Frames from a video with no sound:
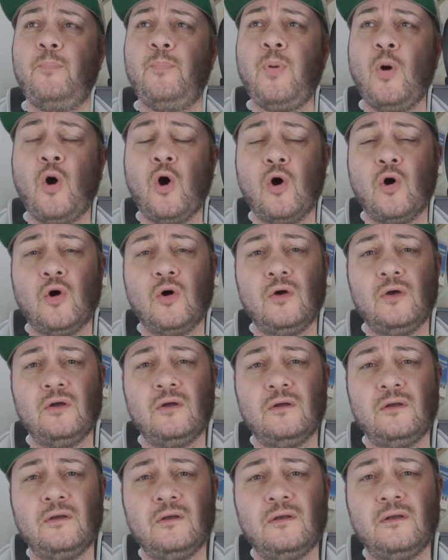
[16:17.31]
but
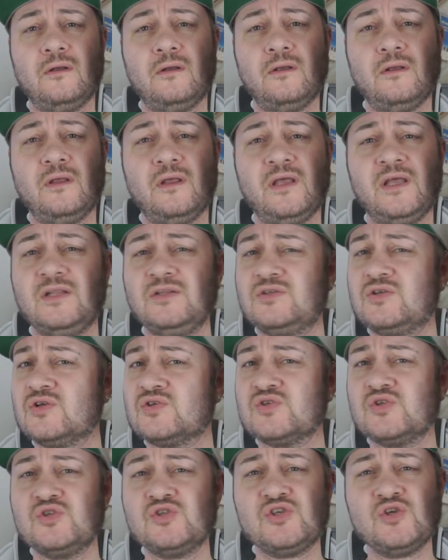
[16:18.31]
it
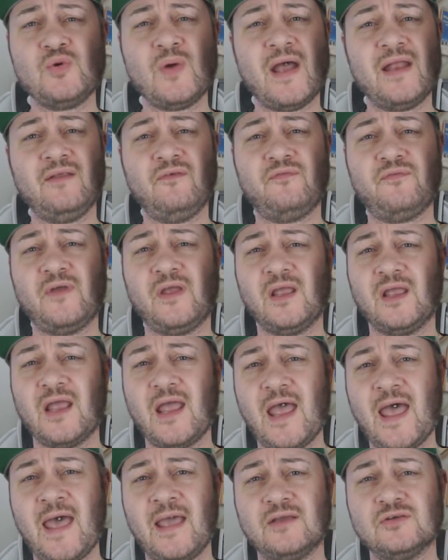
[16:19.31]
doesn't do anything
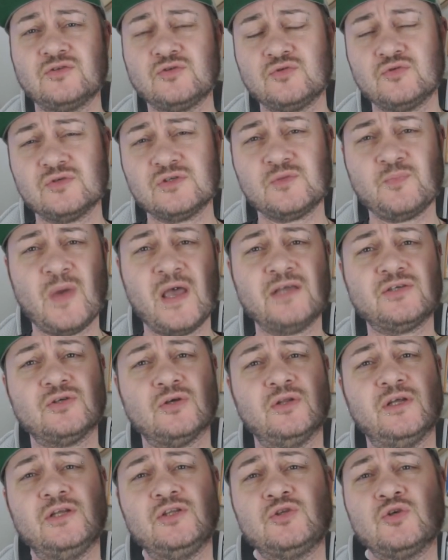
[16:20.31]
extra
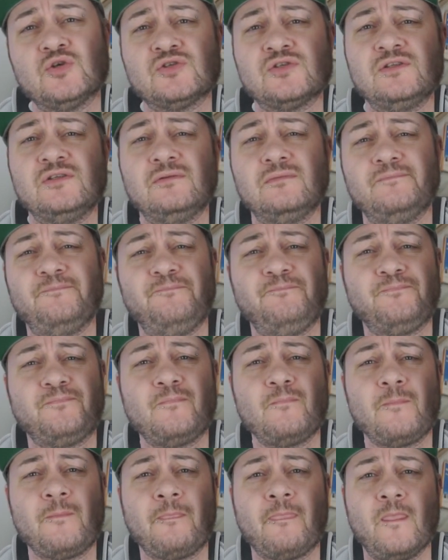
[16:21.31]
special. It doesn't
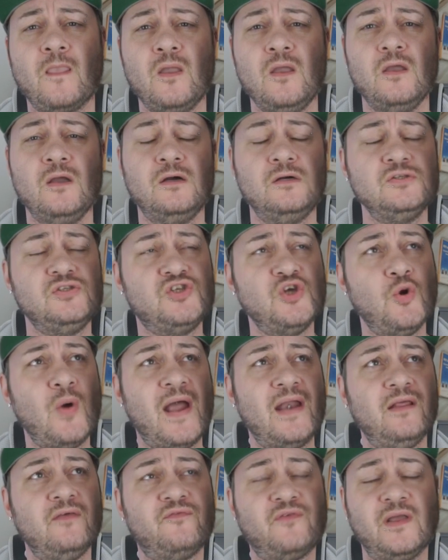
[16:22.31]
do
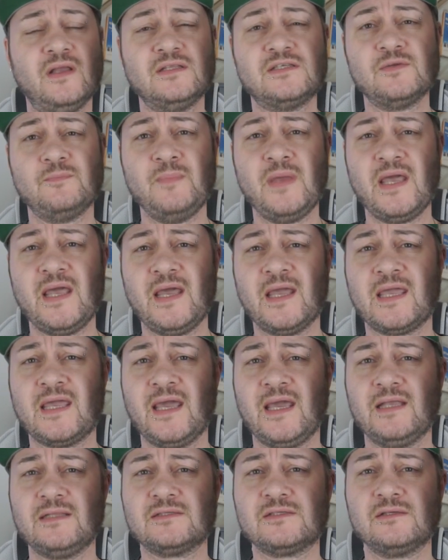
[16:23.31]
anything to make
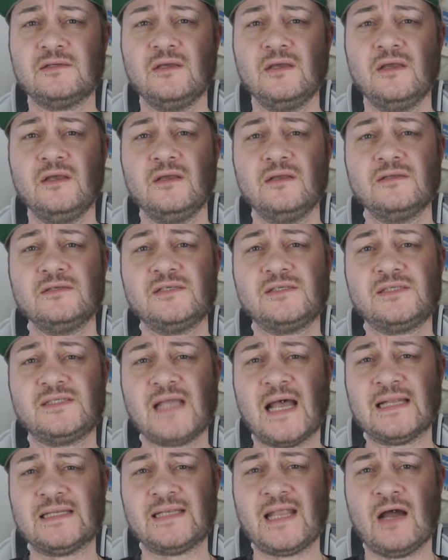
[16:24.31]
it
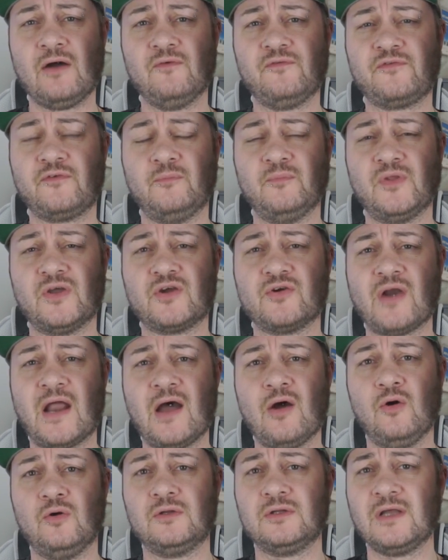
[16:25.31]
stand out from the
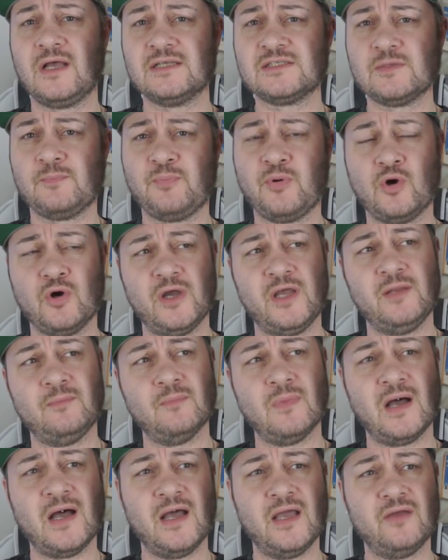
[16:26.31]
crowd. As I put in
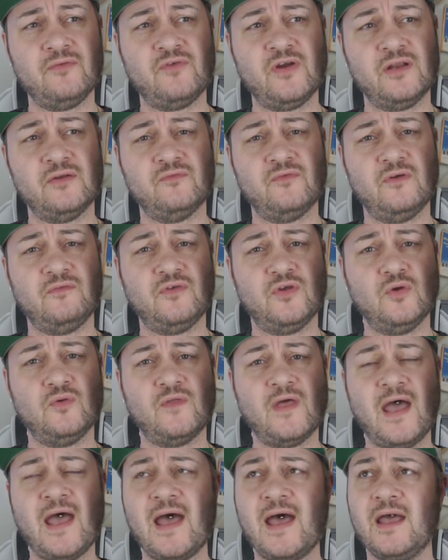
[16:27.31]
my written review
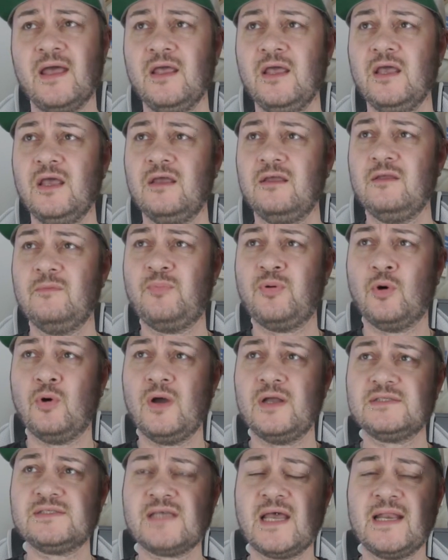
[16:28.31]
there, you
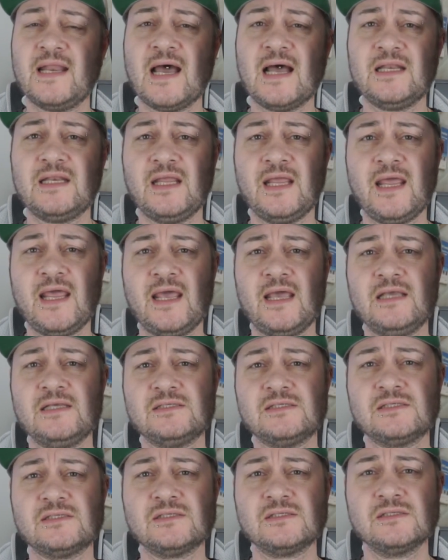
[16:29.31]
put 10
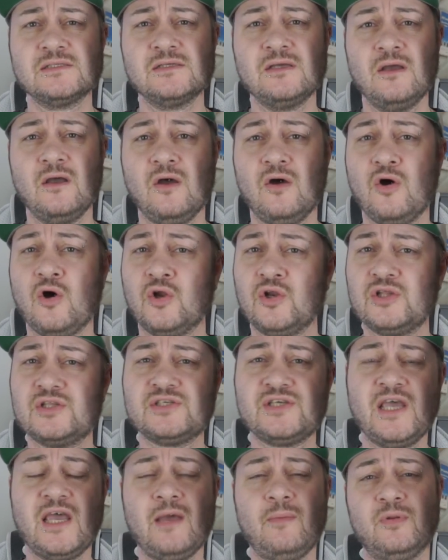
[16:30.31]
RDAs on a
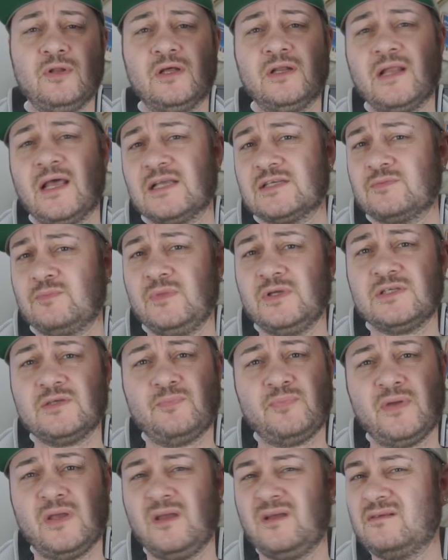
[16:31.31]
table and asked me to
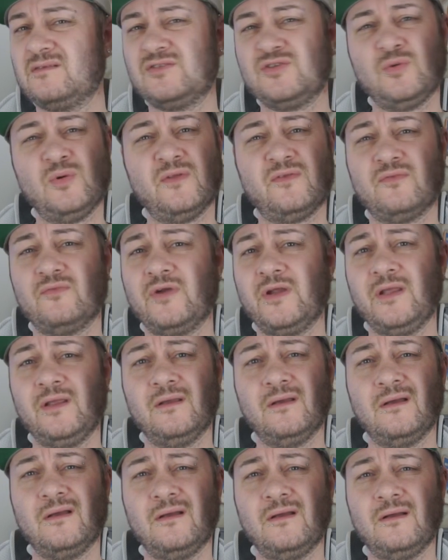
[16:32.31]
pick 2 or 3.